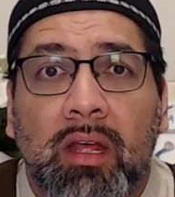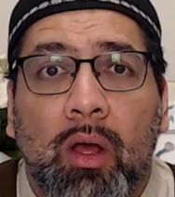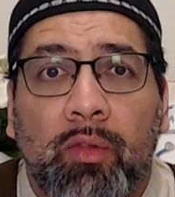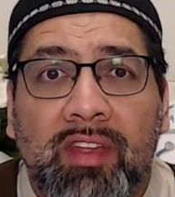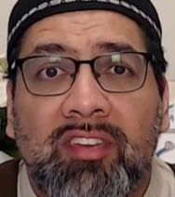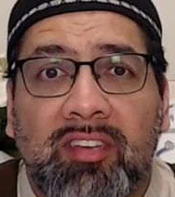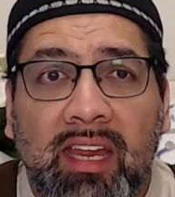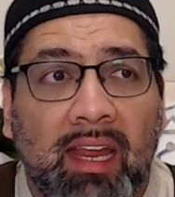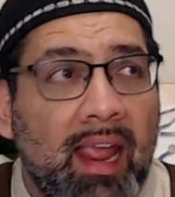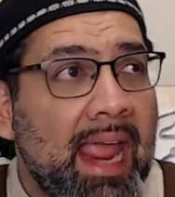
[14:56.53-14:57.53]

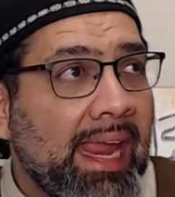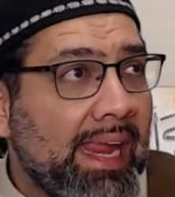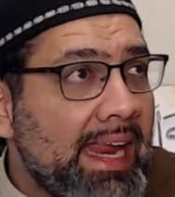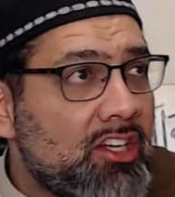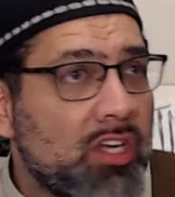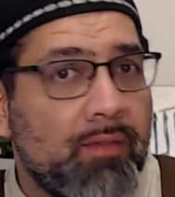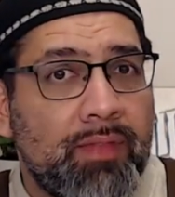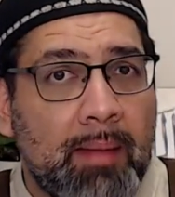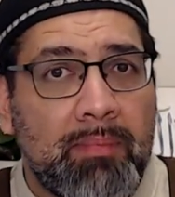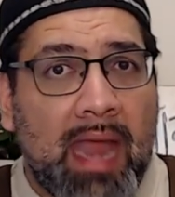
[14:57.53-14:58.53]
sea. Each of
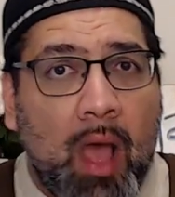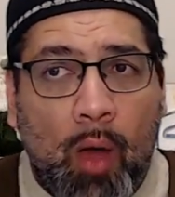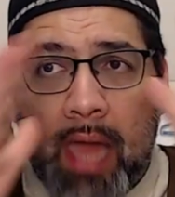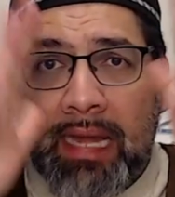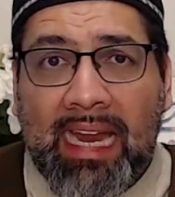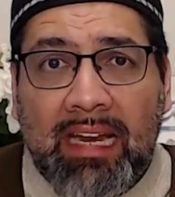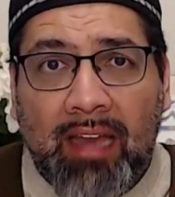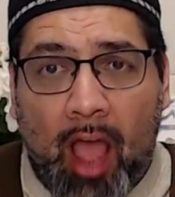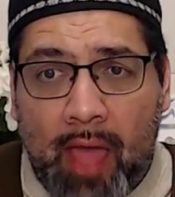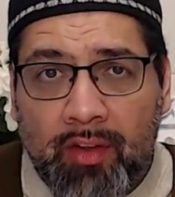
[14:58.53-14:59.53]
them now on each
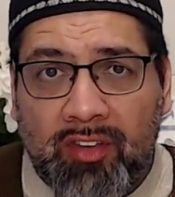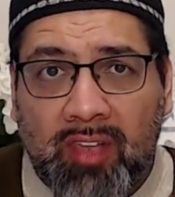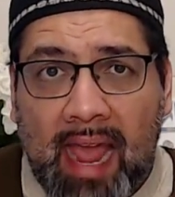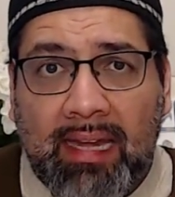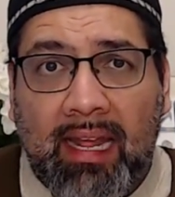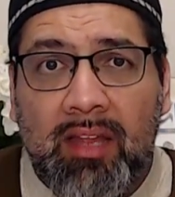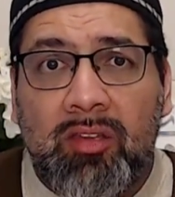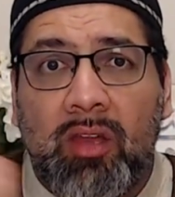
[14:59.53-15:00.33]
other side is